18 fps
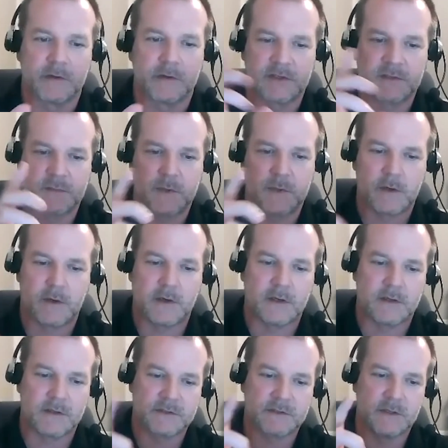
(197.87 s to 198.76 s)

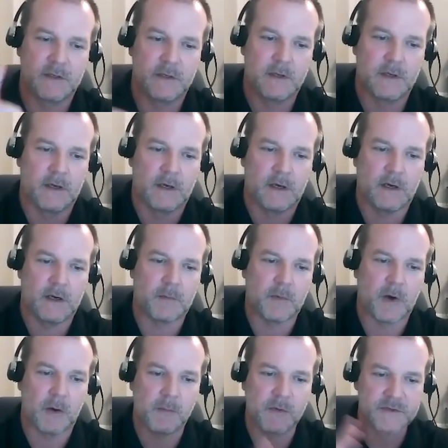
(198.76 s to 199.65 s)
experience,
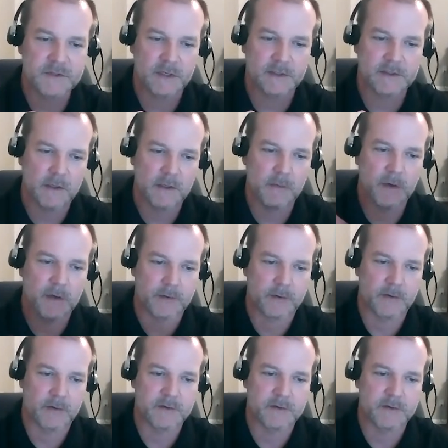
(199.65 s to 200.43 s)
almost like no other.